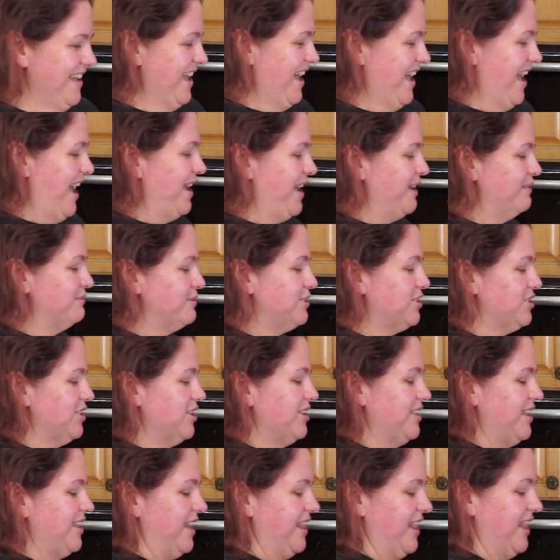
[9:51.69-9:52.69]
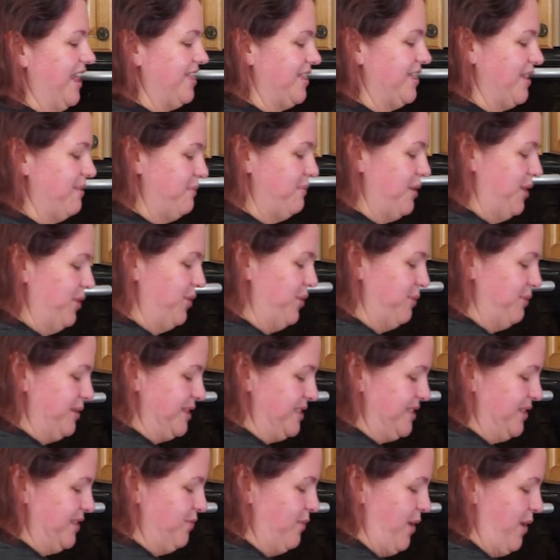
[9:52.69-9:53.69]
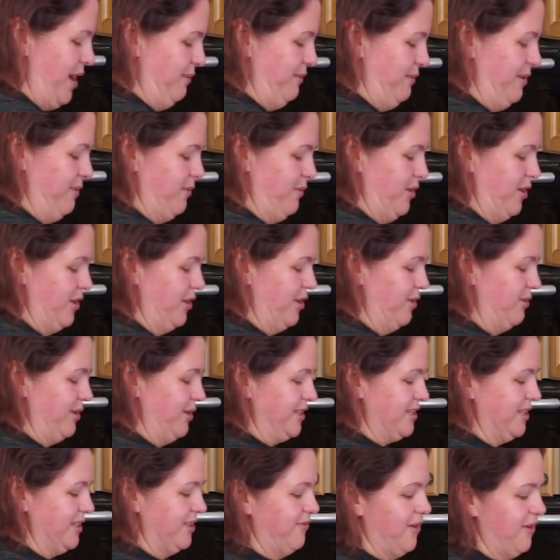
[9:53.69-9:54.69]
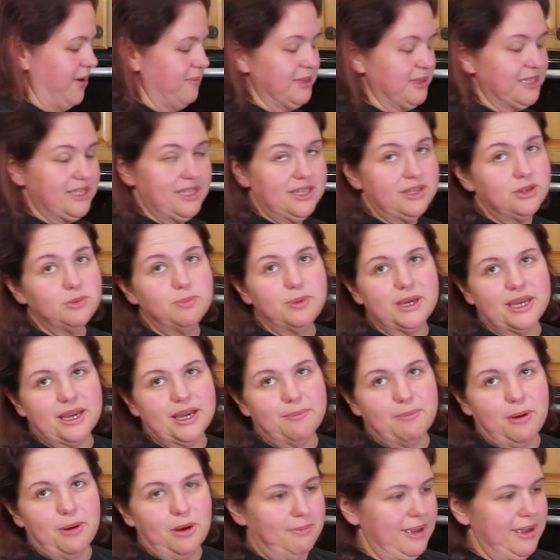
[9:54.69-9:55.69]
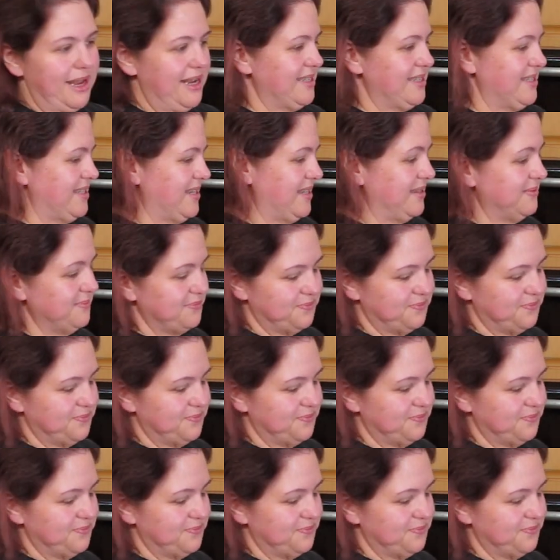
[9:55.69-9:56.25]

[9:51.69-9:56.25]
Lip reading: I am sure they let them know the reason why we weren't going to the pharmacy to pick up our medicine.